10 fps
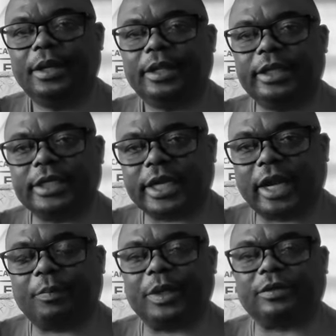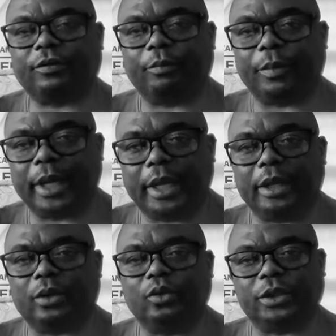This club is for men
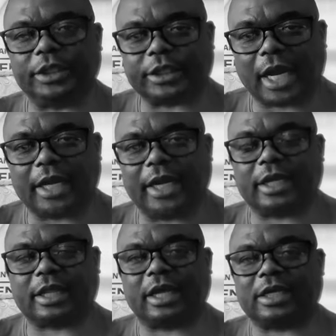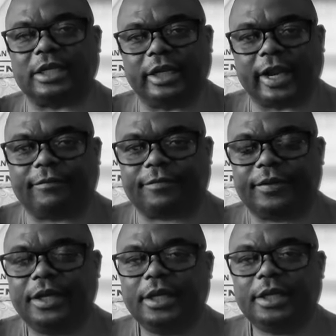who decided that enough
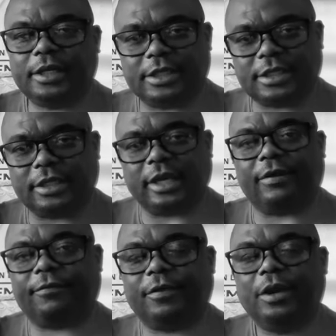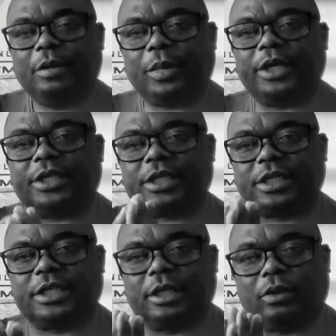is enough by just
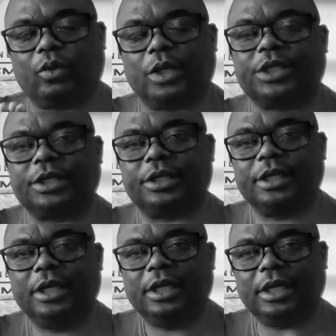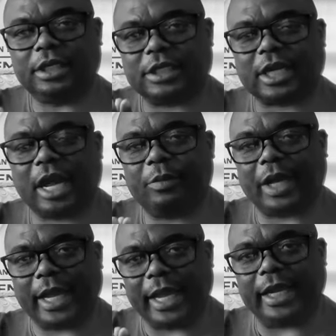sitting and watching. It's time
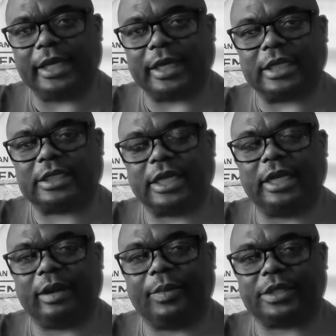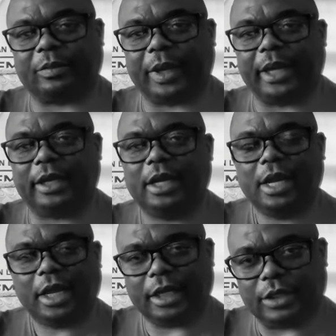I stand up as a man
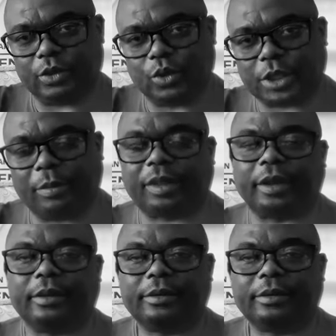and do something.